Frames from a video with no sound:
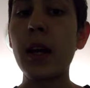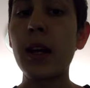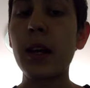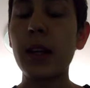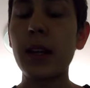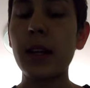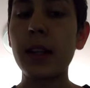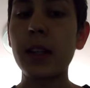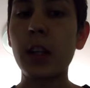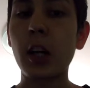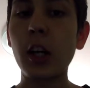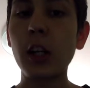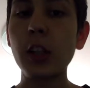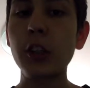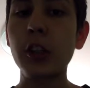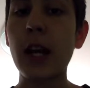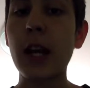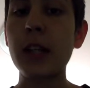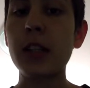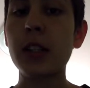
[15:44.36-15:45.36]
In
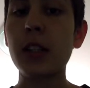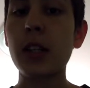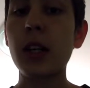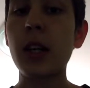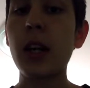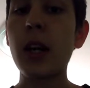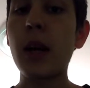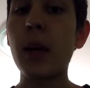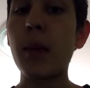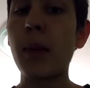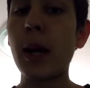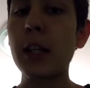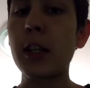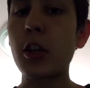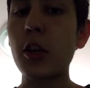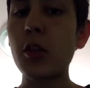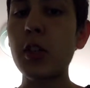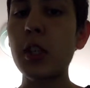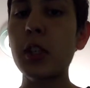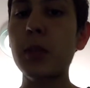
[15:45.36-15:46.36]
contrast,
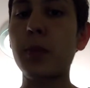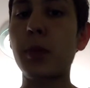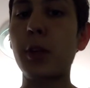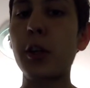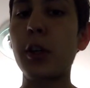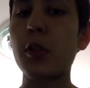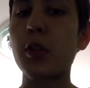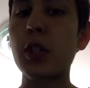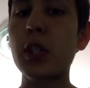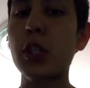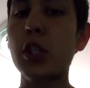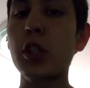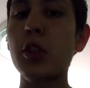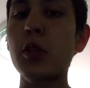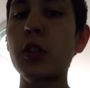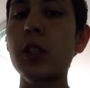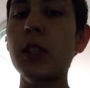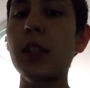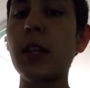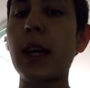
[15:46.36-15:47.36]
mitosis produces 2
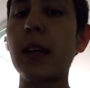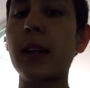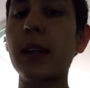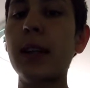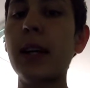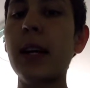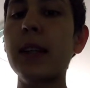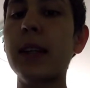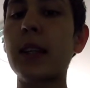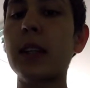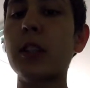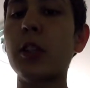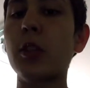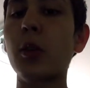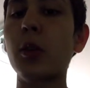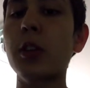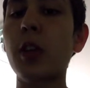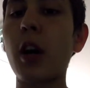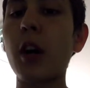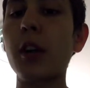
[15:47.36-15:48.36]
genetically identical
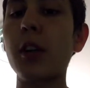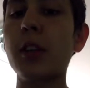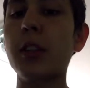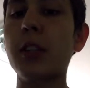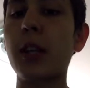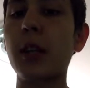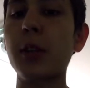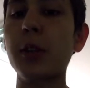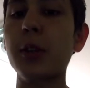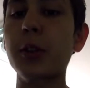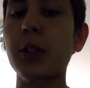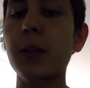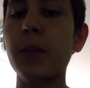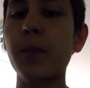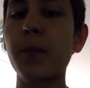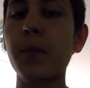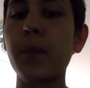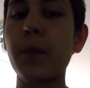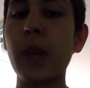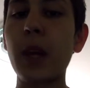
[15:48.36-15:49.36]
daughter cells.
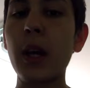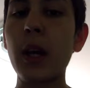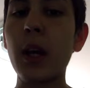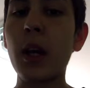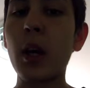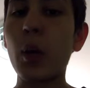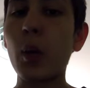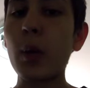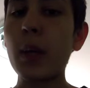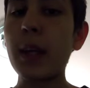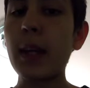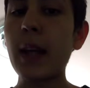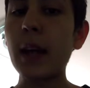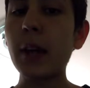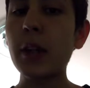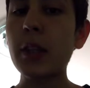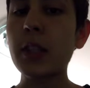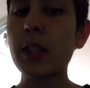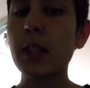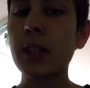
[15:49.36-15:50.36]
We now
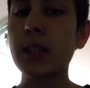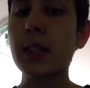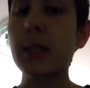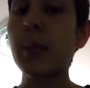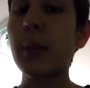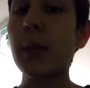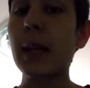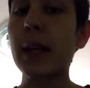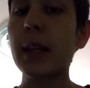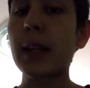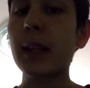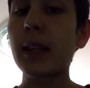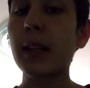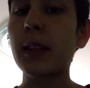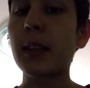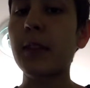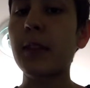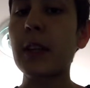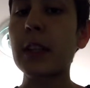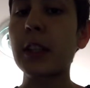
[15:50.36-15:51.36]
discuss the molecular
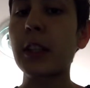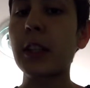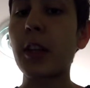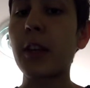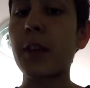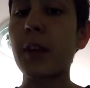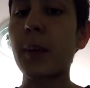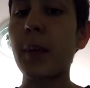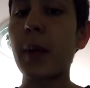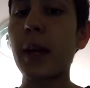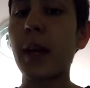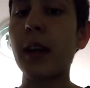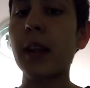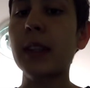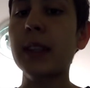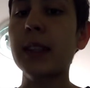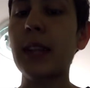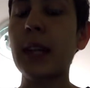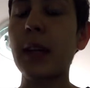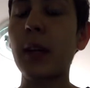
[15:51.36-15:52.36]
event of the meiotic
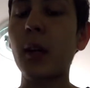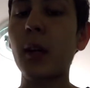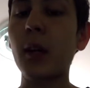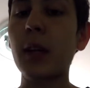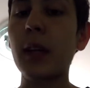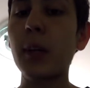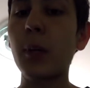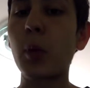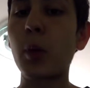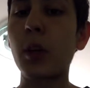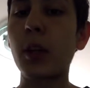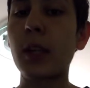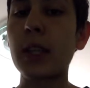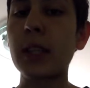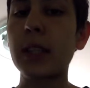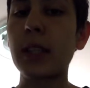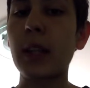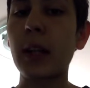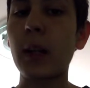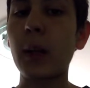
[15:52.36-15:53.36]
cycle in more
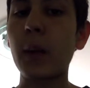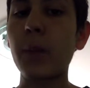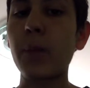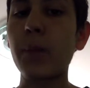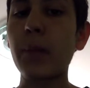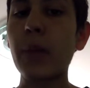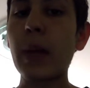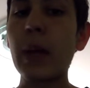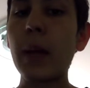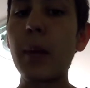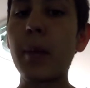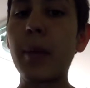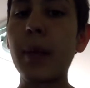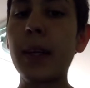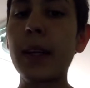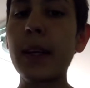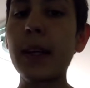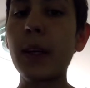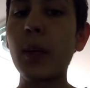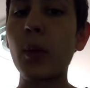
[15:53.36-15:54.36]
detail,
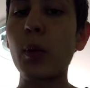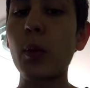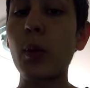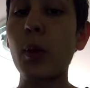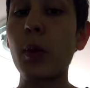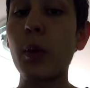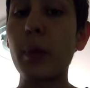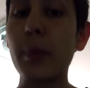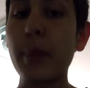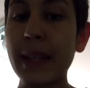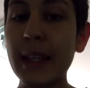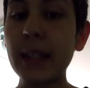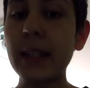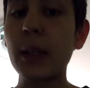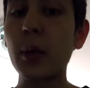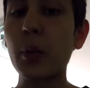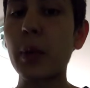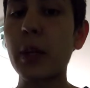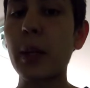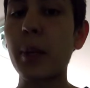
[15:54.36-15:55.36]
beginning
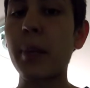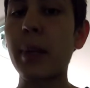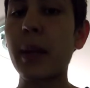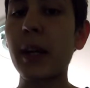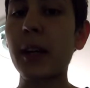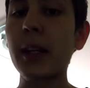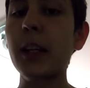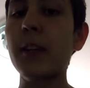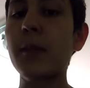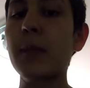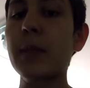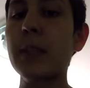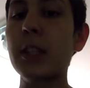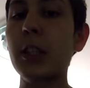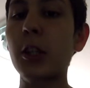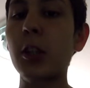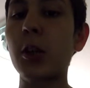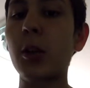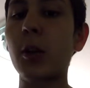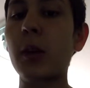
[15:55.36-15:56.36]
with a pairing of
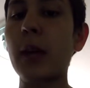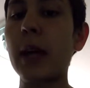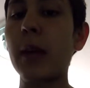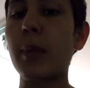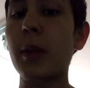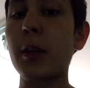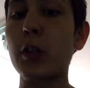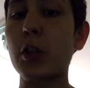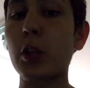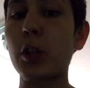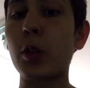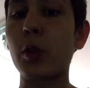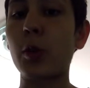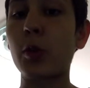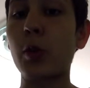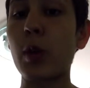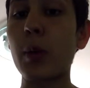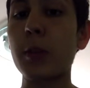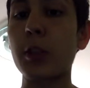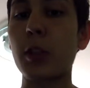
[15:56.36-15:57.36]
maternal and paternal
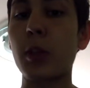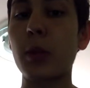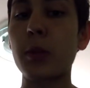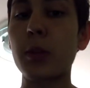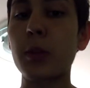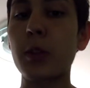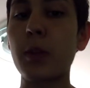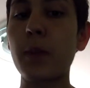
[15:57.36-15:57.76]
chromosomes,